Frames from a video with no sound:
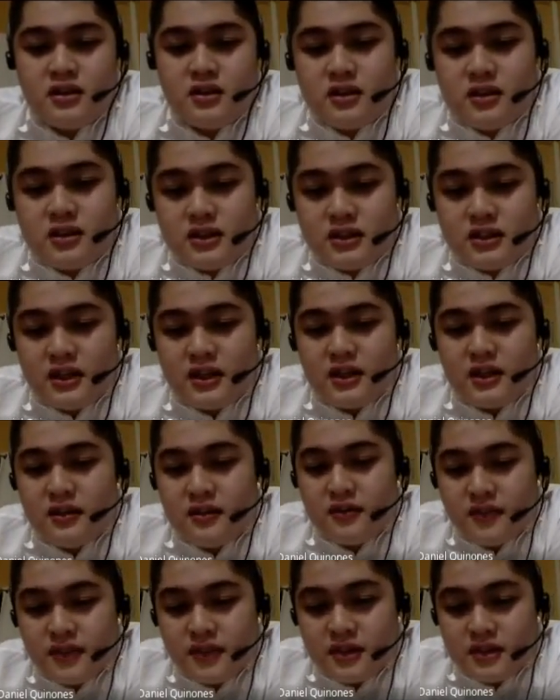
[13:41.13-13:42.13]
The second
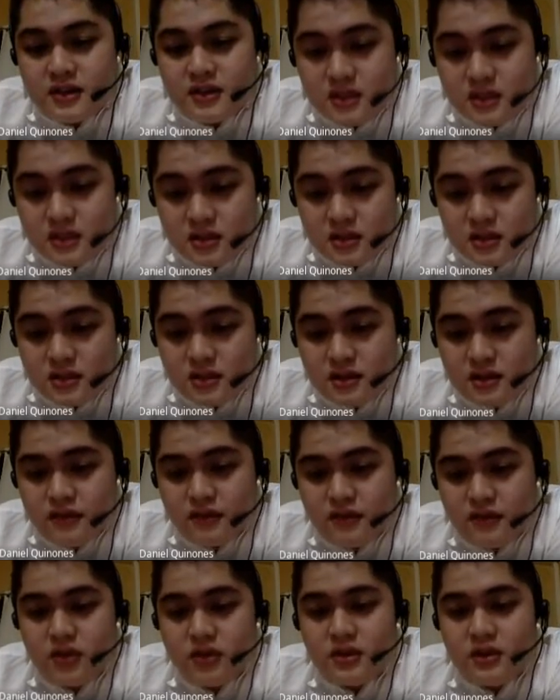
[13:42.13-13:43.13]
phase, she
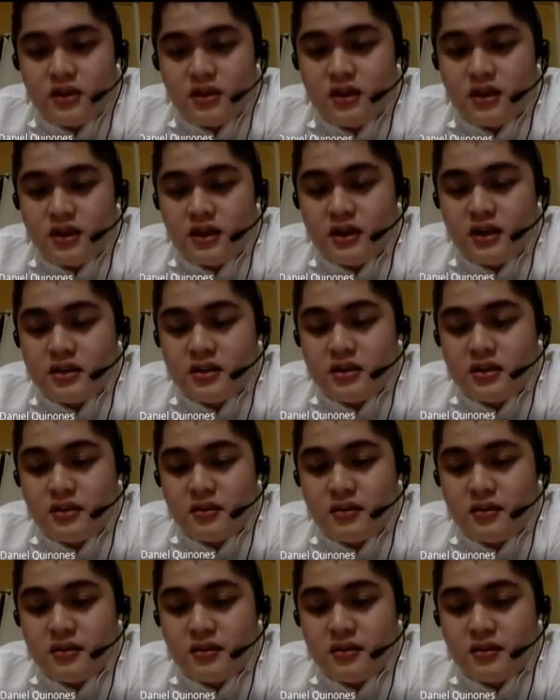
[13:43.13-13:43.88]
revolted against her